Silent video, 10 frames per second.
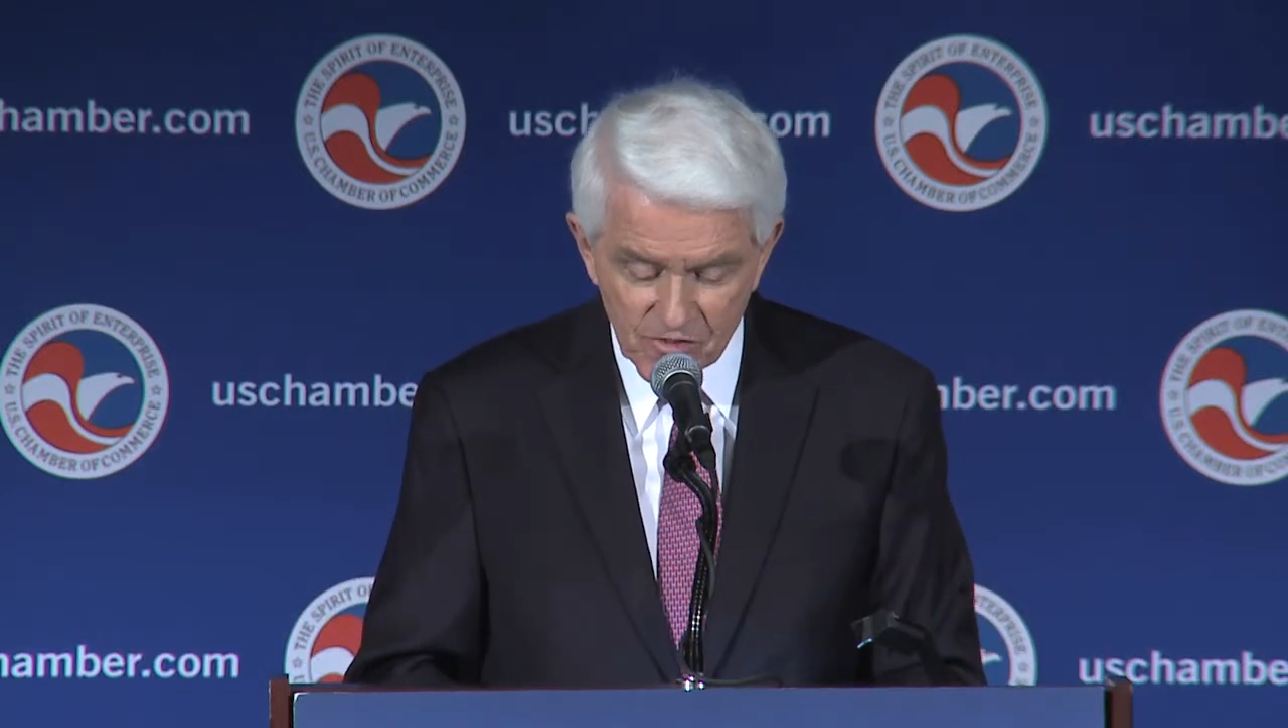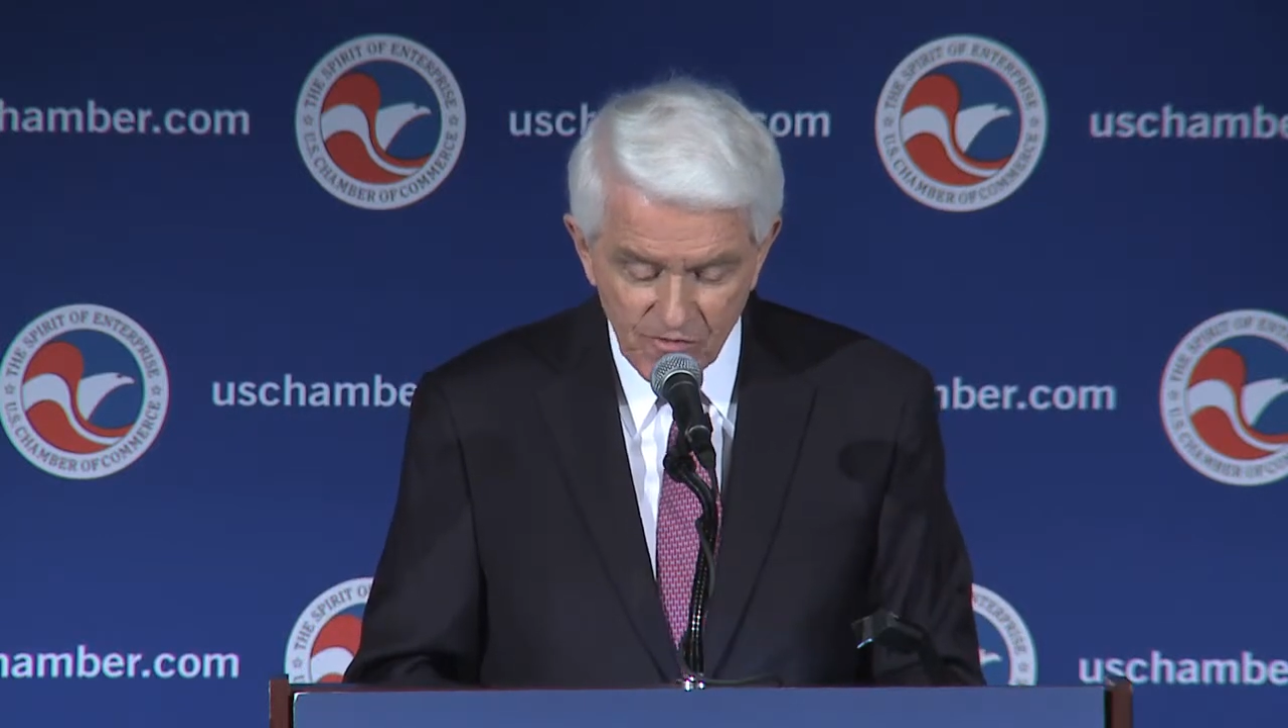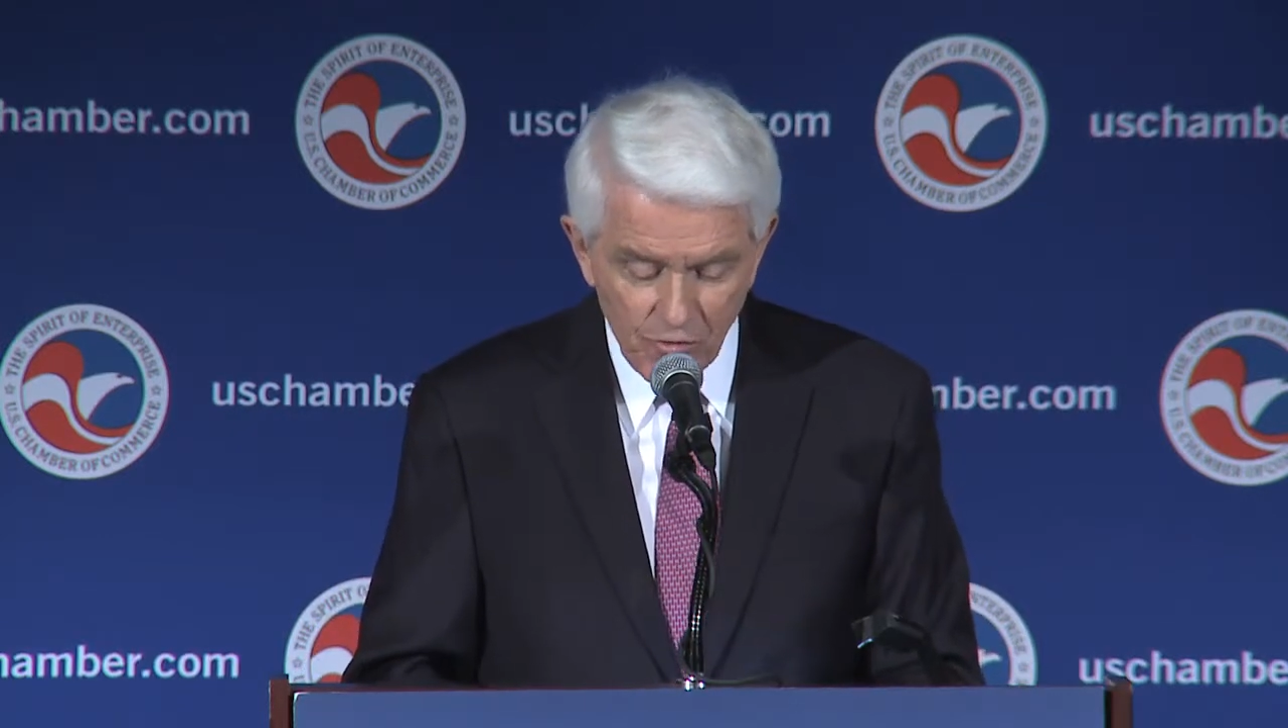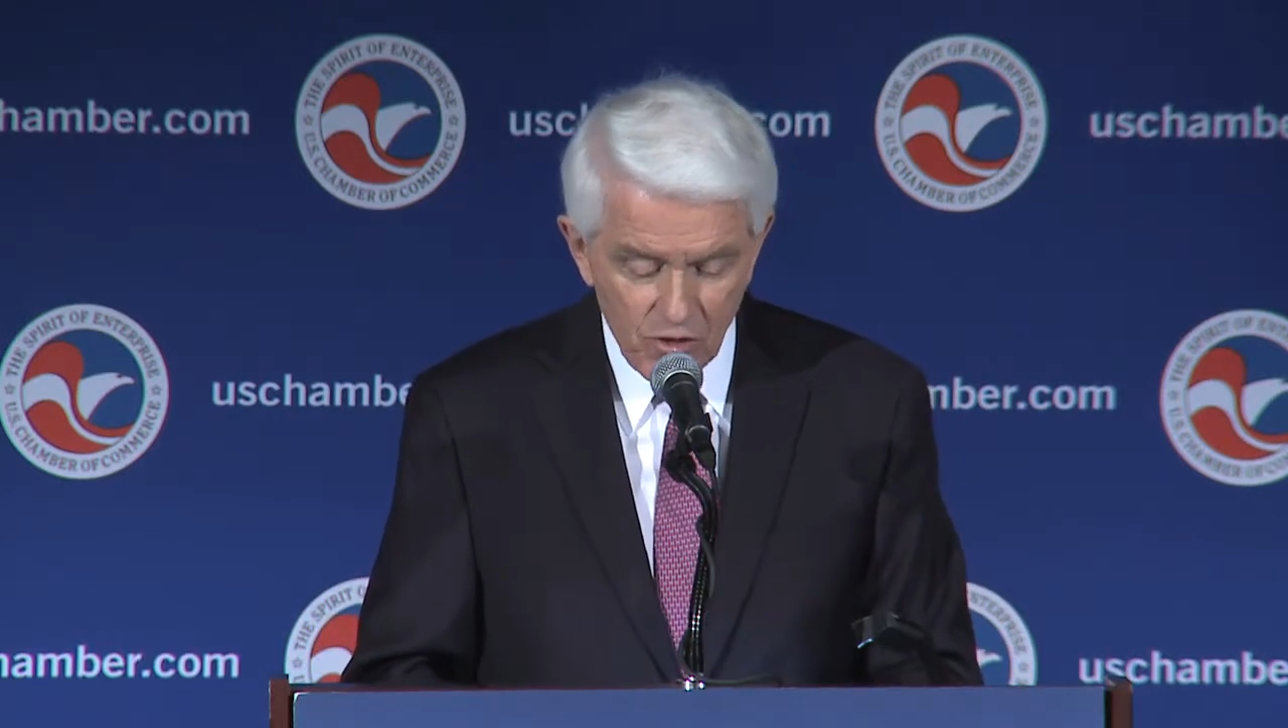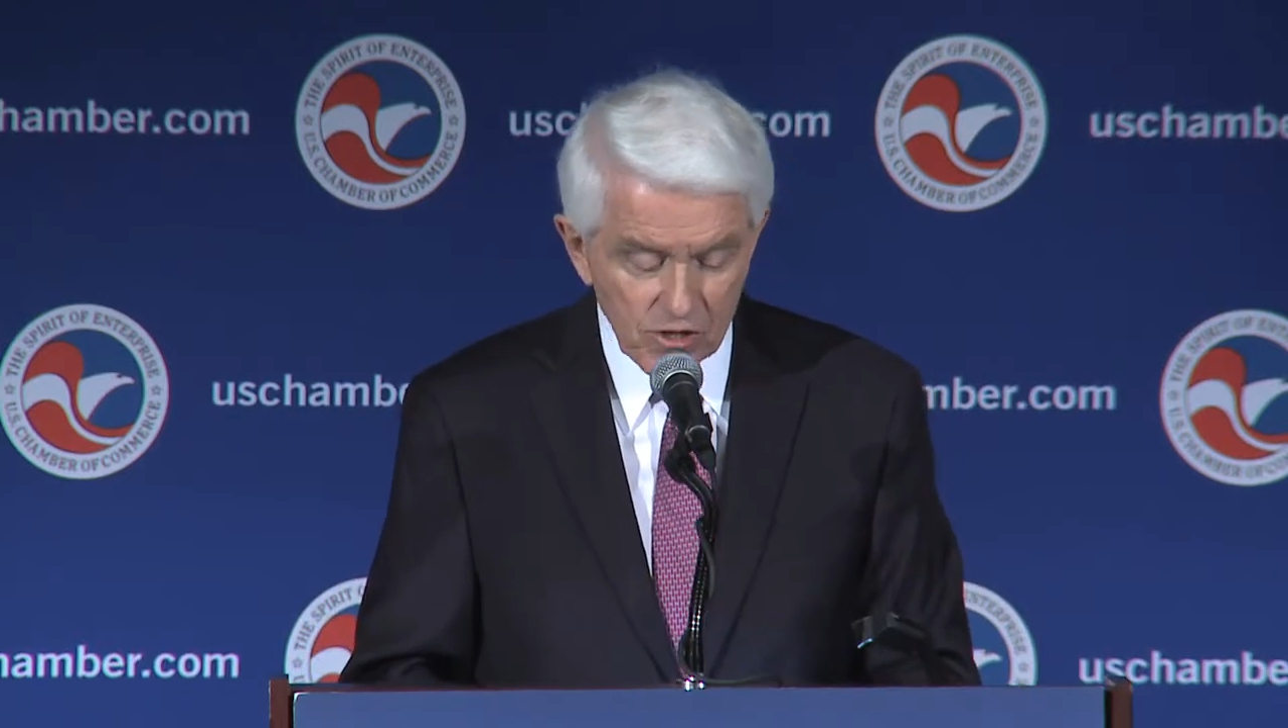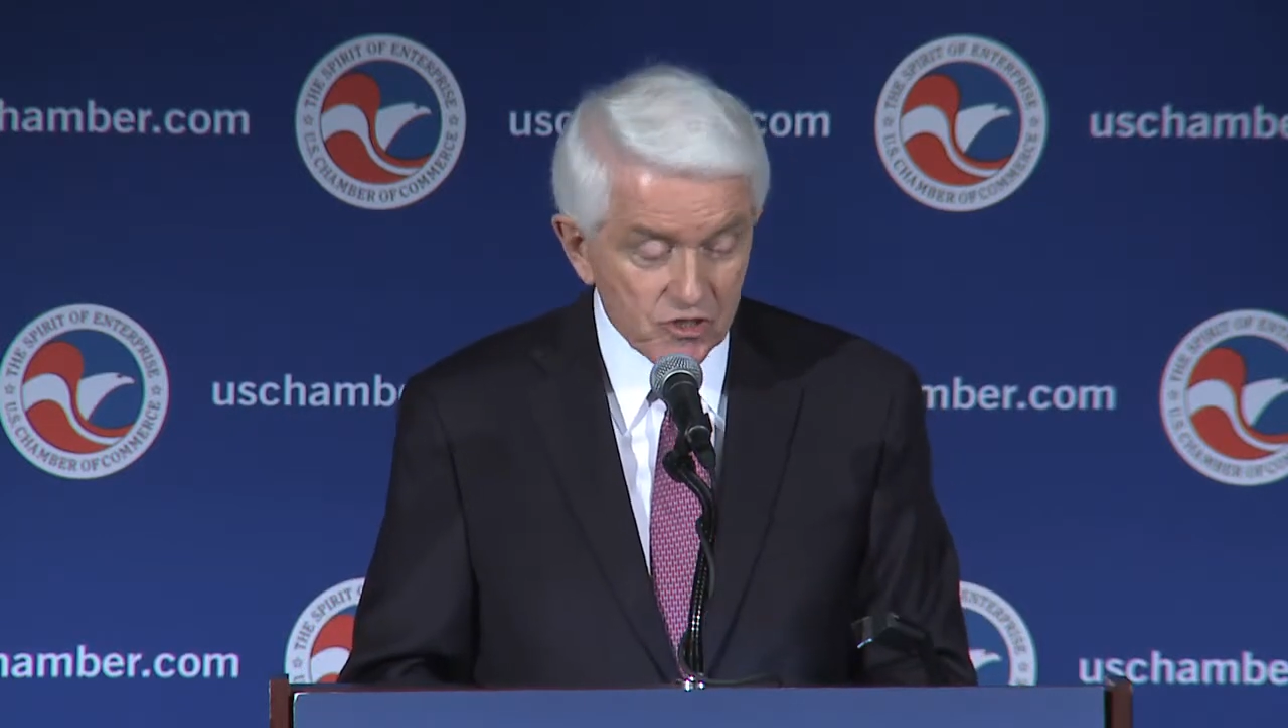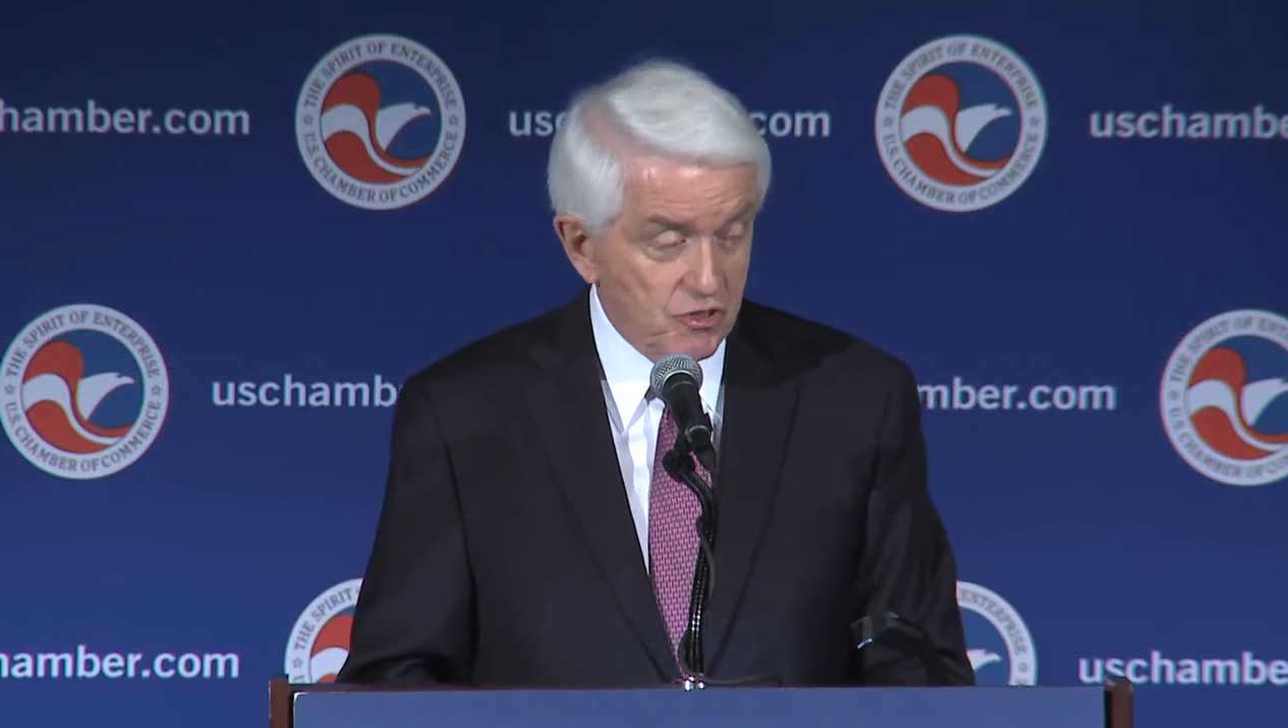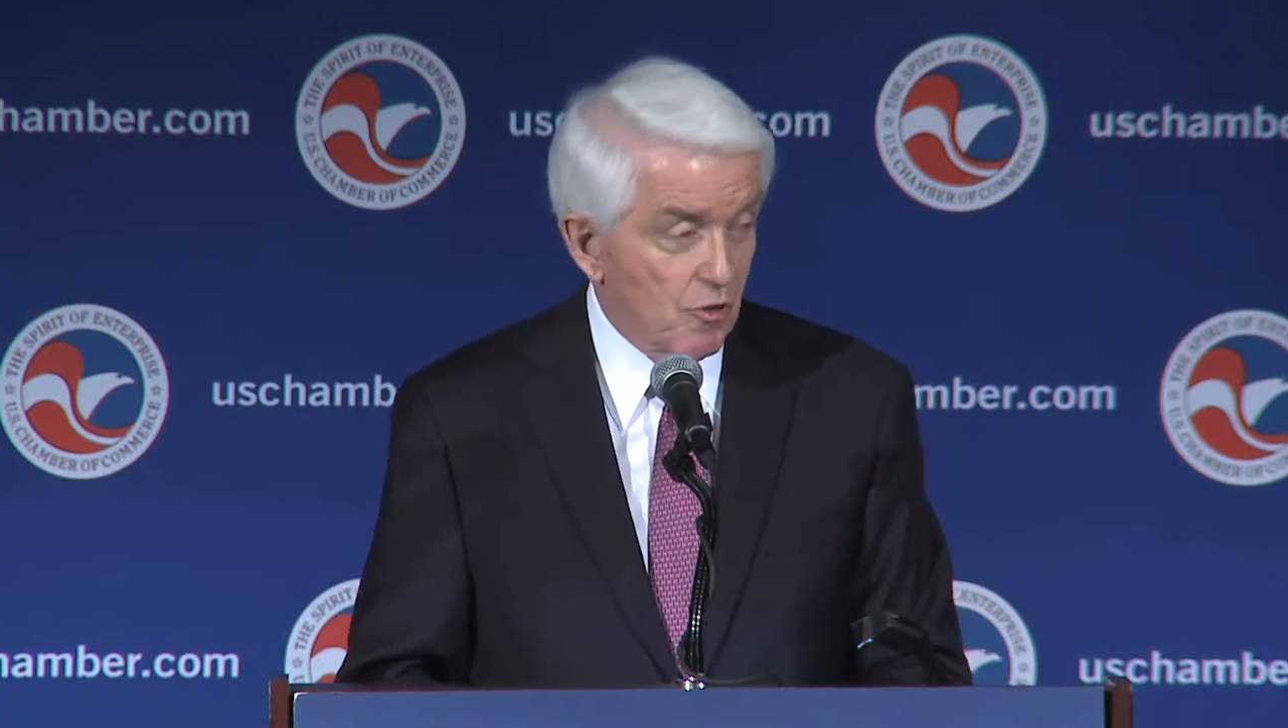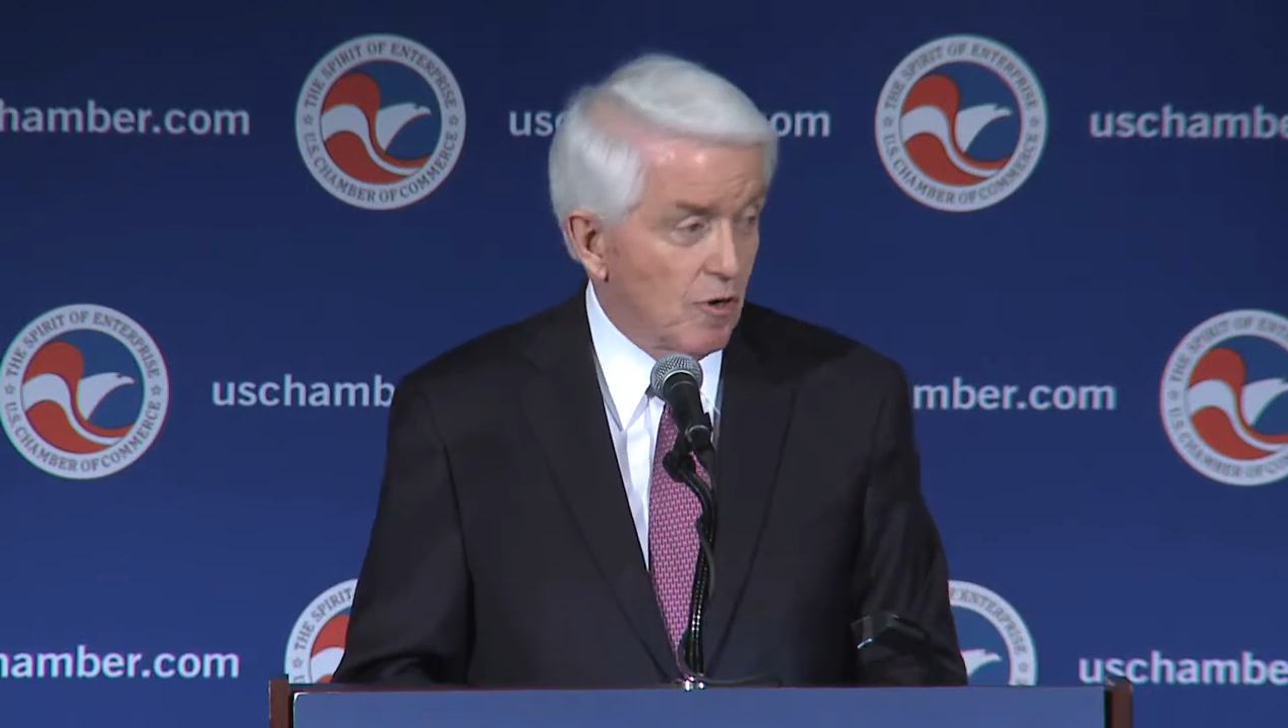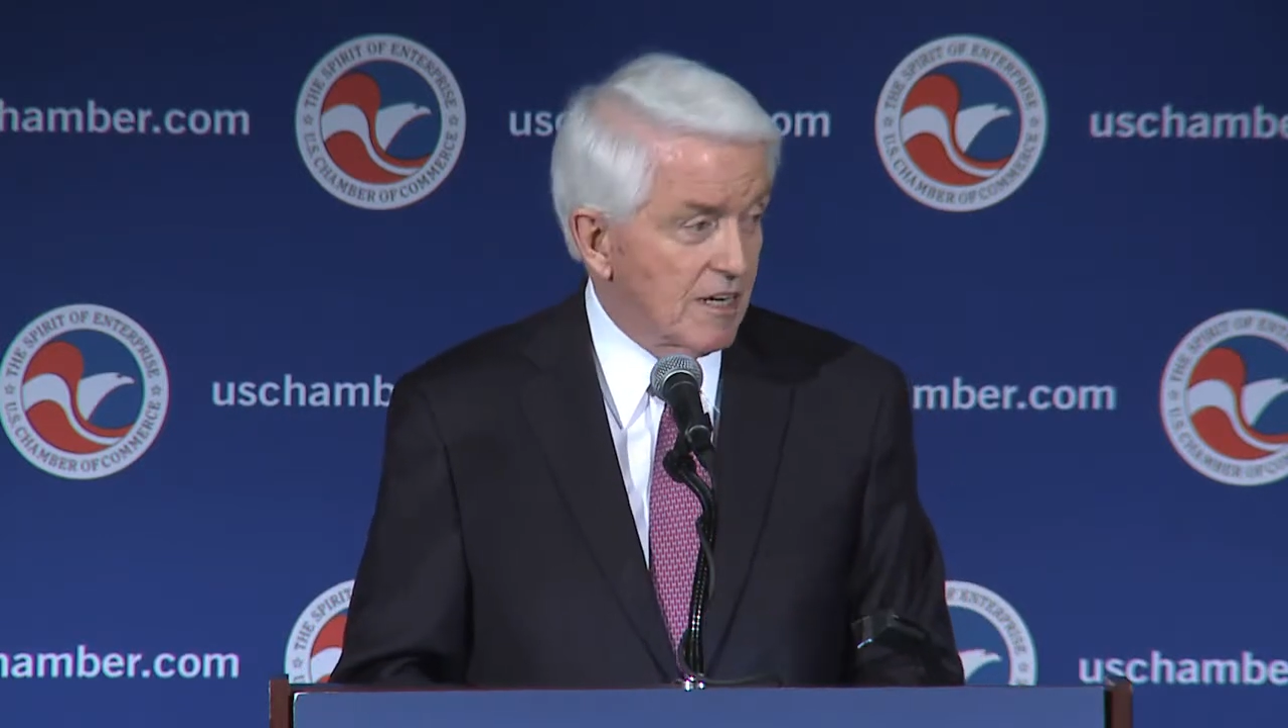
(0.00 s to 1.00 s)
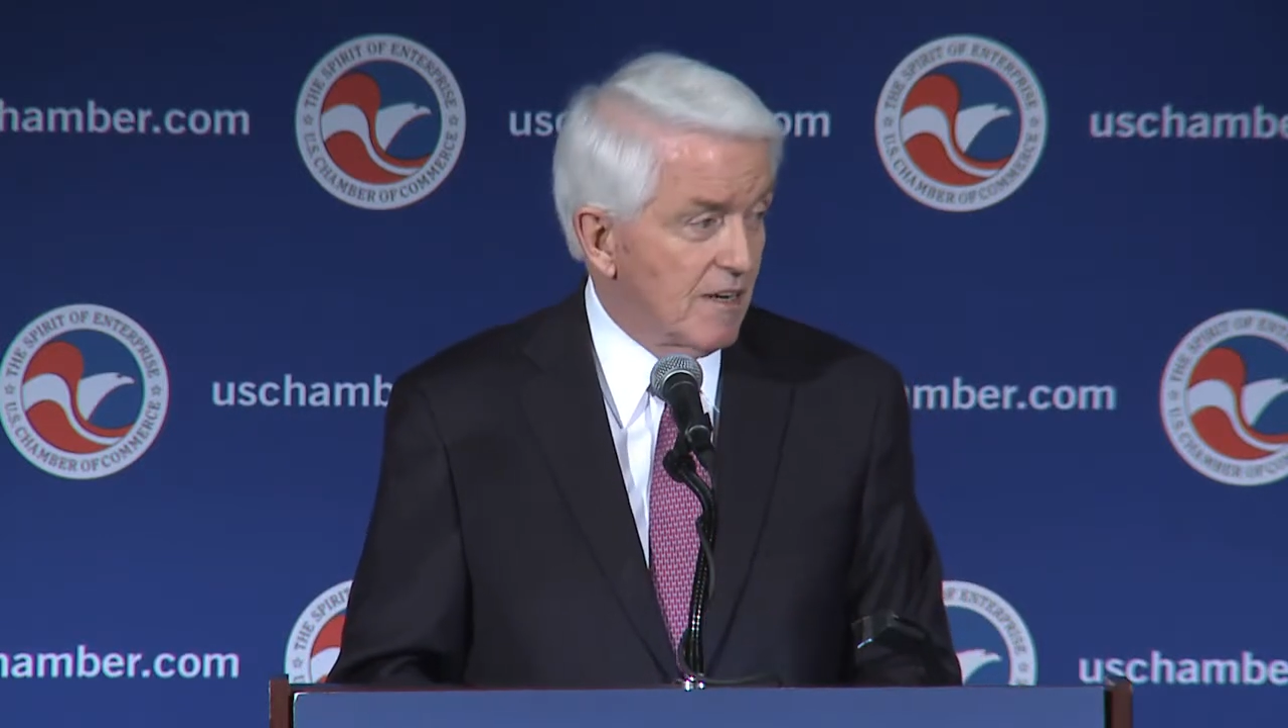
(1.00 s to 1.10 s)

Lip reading: fall short,